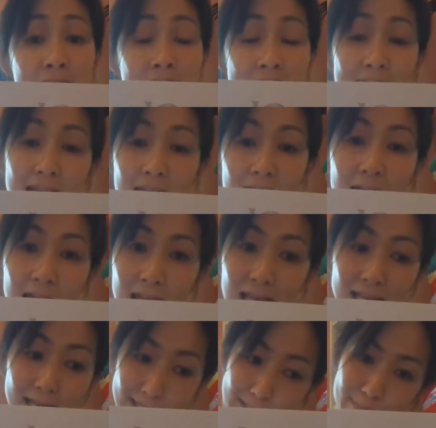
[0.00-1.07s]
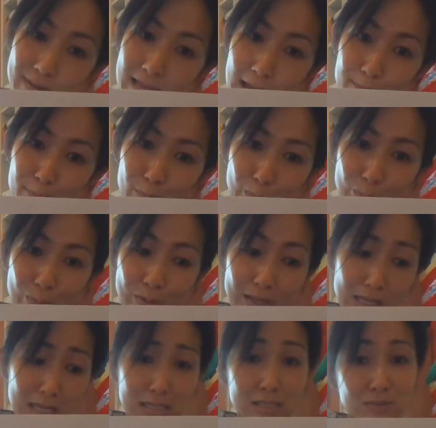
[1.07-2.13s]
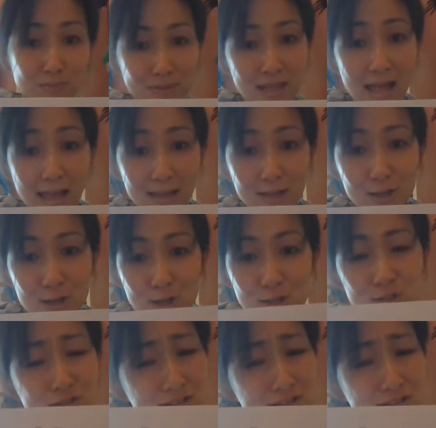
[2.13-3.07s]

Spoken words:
ta-da! Here's my apple. It's black. So